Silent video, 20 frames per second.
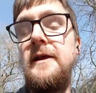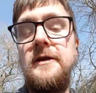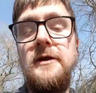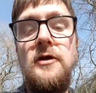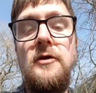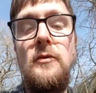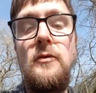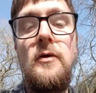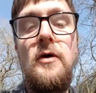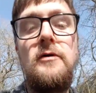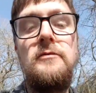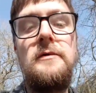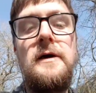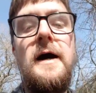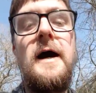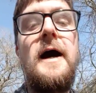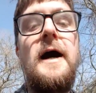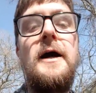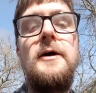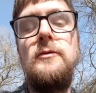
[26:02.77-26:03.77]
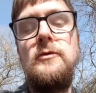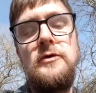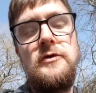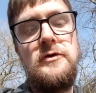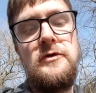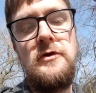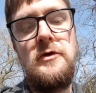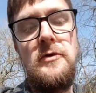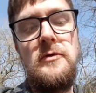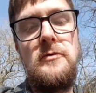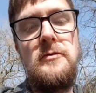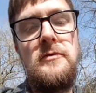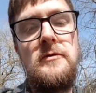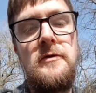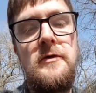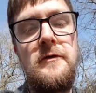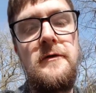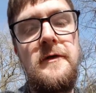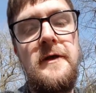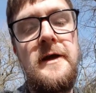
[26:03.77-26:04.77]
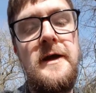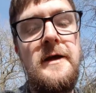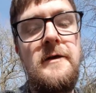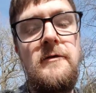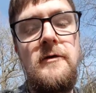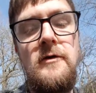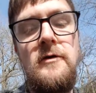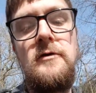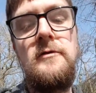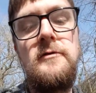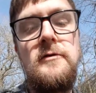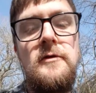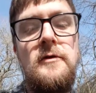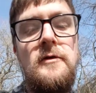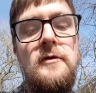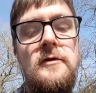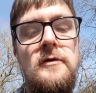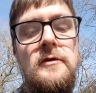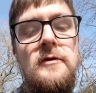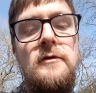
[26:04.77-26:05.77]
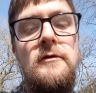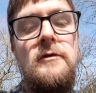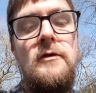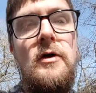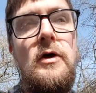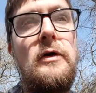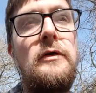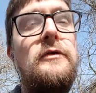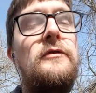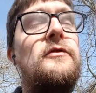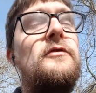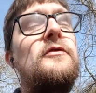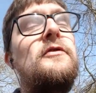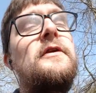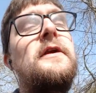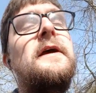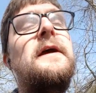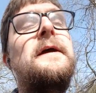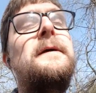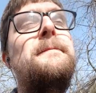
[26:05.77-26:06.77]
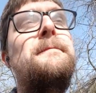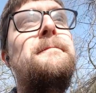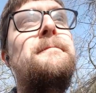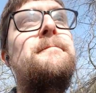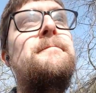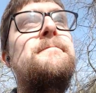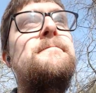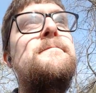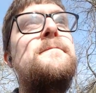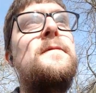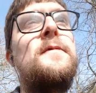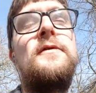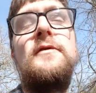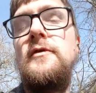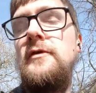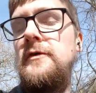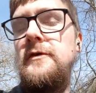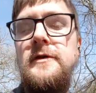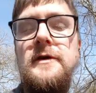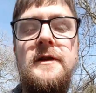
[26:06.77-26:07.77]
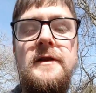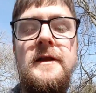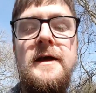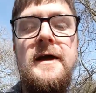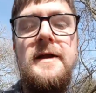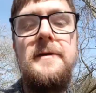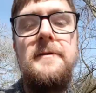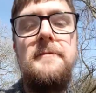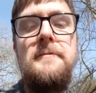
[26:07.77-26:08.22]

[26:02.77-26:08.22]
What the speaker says: you what I would do as the hero on Sunday. So until then,